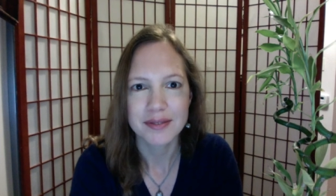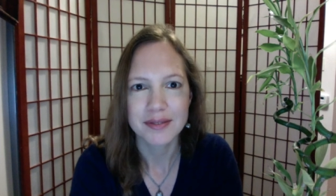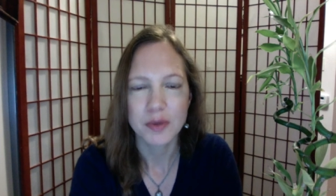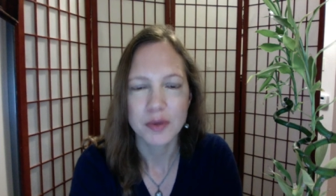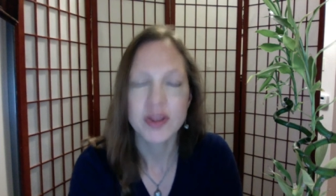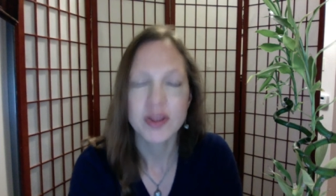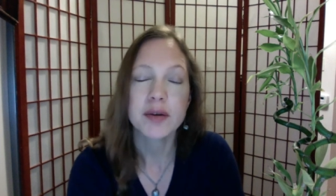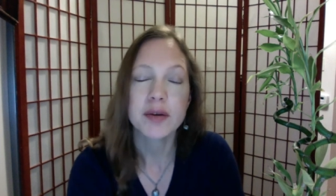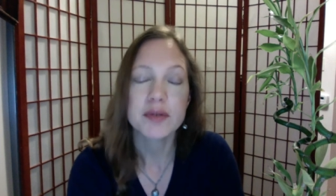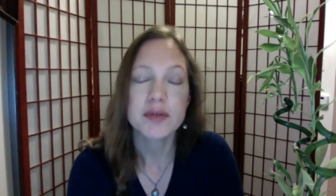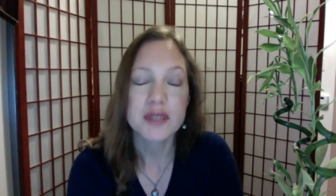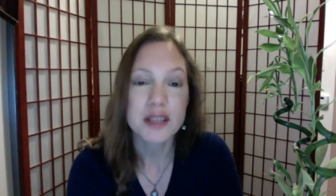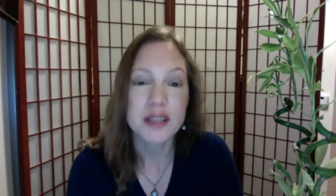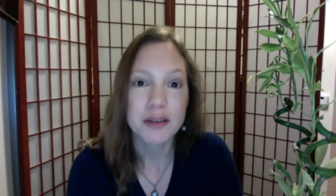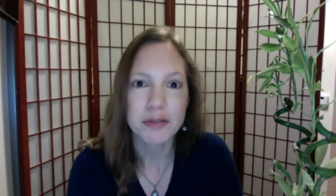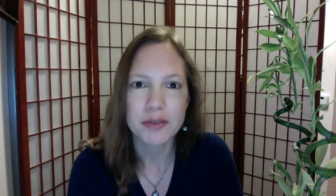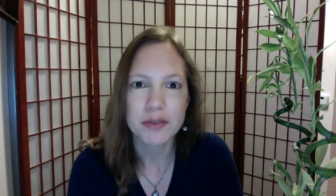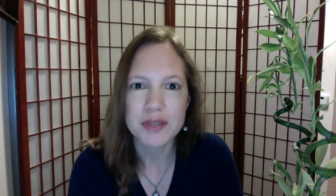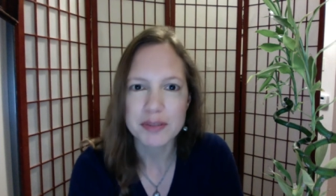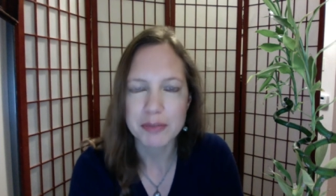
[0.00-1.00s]
or they don't
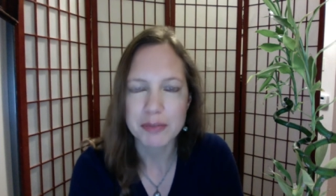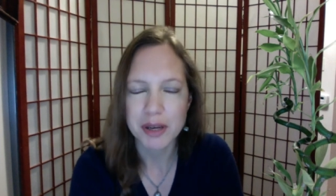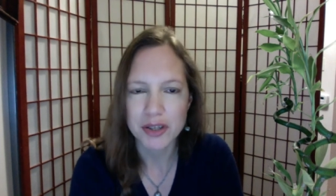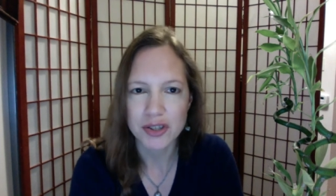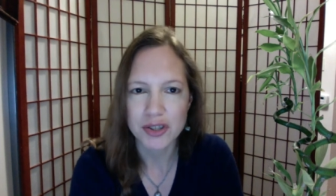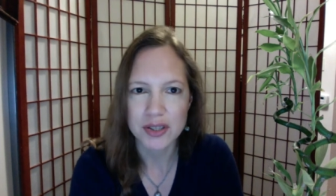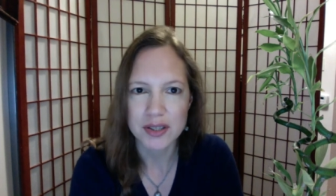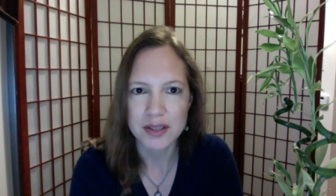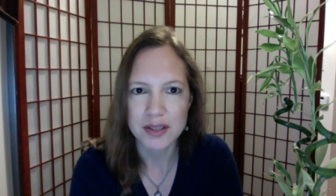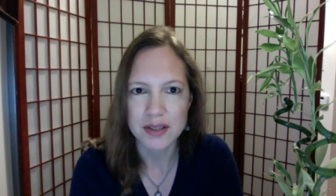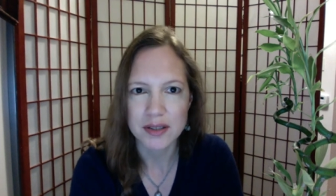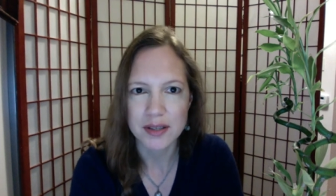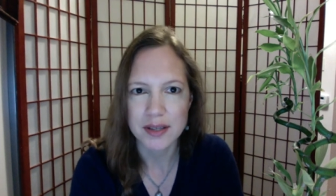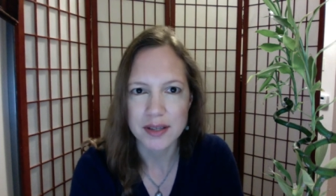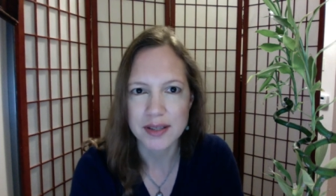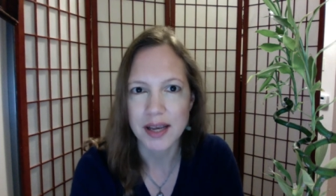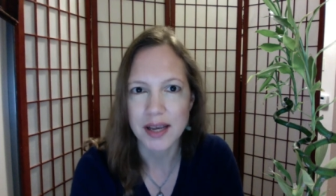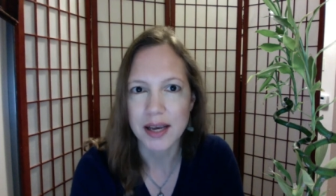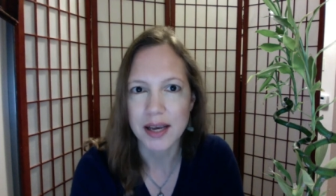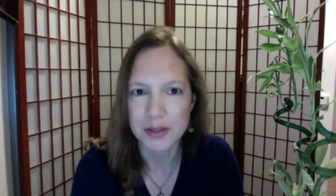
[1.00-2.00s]
suffer as much as
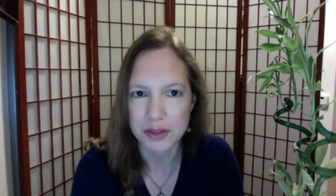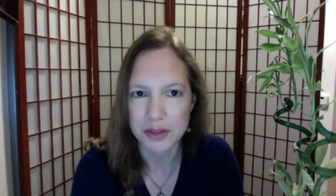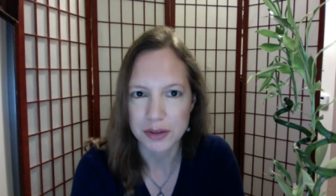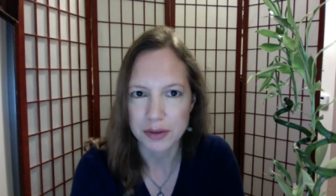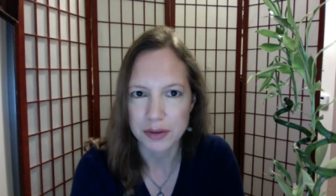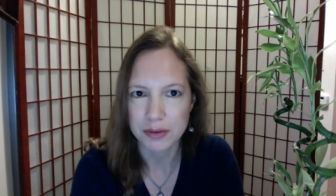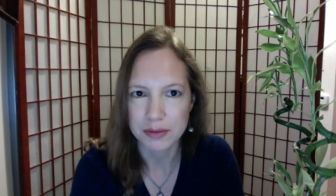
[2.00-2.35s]
I do,